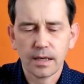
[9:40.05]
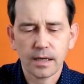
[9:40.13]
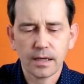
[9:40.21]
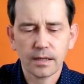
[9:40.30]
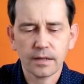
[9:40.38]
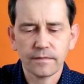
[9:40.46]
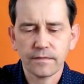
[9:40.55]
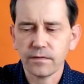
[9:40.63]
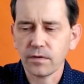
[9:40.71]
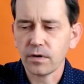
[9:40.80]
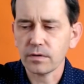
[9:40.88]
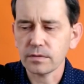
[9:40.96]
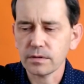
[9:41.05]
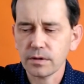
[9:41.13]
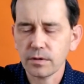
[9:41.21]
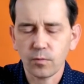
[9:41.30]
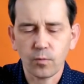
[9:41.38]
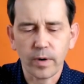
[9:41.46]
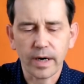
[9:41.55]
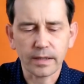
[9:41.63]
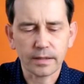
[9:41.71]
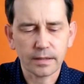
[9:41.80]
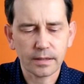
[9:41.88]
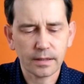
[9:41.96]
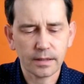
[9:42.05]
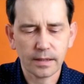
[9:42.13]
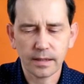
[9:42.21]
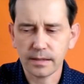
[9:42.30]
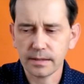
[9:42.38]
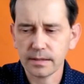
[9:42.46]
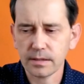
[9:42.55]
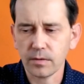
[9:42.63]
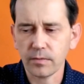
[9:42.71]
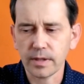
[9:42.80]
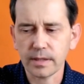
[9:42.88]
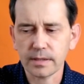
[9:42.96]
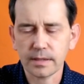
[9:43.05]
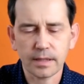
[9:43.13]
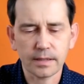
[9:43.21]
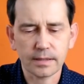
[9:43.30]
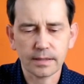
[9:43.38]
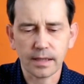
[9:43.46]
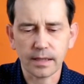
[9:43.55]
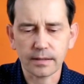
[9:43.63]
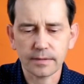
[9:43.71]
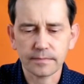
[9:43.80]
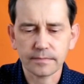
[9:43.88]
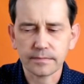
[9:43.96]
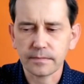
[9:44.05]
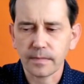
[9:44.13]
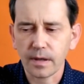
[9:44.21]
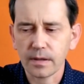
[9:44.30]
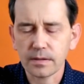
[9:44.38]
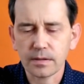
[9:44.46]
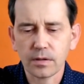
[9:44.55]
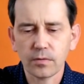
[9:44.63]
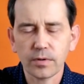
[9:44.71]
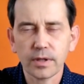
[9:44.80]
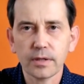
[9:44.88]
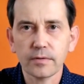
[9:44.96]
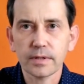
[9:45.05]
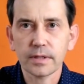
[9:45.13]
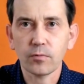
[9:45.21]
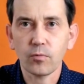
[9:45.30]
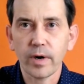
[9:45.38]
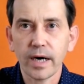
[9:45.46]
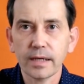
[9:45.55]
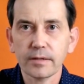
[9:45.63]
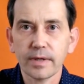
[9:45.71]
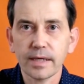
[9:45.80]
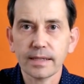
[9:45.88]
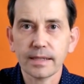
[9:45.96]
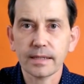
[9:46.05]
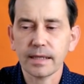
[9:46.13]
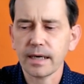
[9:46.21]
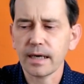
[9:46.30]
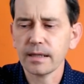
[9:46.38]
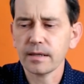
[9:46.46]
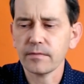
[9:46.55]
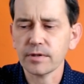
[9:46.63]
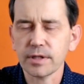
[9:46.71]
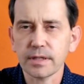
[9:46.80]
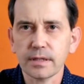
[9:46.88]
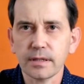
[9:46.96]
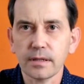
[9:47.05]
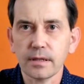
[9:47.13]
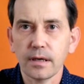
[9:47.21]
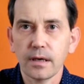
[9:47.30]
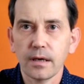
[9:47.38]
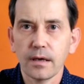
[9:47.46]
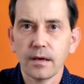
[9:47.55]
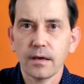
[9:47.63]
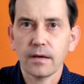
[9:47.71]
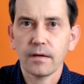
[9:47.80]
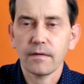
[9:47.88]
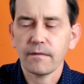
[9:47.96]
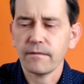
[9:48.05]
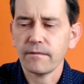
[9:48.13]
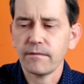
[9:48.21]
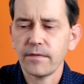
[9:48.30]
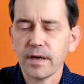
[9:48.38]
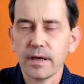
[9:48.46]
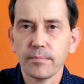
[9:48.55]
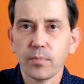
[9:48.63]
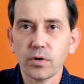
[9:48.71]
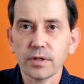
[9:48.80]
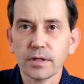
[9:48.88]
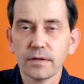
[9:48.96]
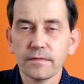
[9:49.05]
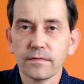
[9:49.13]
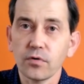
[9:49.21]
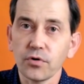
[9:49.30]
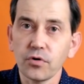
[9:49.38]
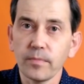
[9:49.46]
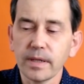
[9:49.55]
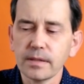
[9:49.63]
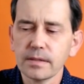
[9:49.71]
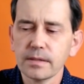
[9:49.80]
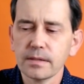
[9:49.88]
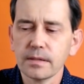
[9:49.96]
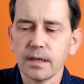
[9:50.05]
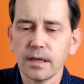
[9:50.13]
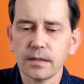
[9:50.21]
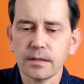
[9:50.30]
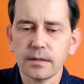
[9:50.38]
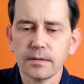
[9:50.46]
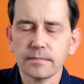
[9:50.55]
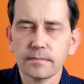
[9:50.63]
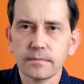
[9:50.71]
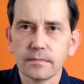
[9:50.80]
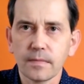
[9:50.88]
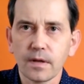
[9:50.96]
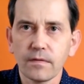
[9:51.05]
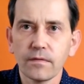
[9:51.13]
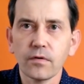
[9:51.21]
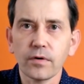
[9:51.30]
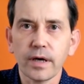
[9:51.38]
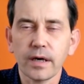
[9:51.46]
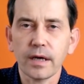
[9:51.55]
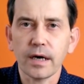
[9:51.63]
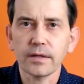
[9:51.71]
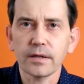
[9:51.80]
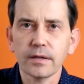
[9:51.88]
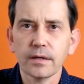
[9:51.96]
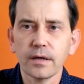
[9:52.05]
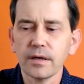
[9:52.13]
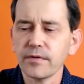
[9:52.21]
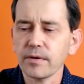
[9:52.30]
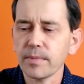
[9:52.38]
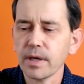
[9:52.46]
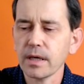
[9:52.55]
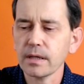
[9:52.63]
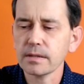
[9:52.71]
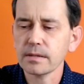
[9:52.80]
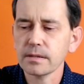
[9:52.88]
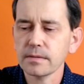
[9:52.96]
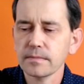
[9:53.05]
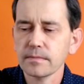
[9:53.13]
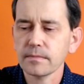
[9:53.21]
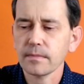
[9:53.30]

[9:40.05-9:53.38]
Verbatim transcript: and in front white, and so is inside. So here is a white radiesthetic color, which is uh, very positive for humans and um, for any other living beings.